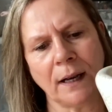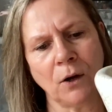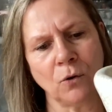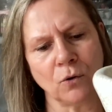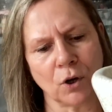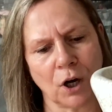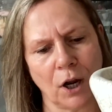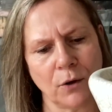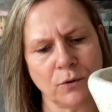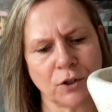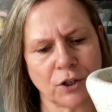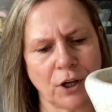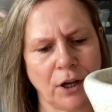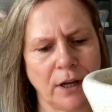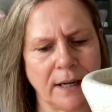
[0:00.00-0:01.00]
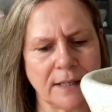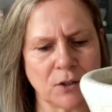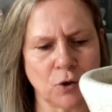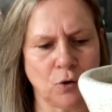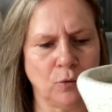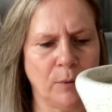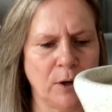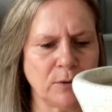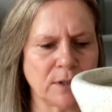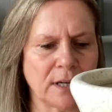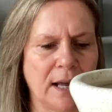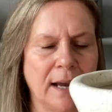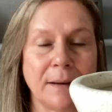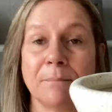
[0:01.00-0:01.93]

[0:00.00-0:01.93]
look closer, it's almost like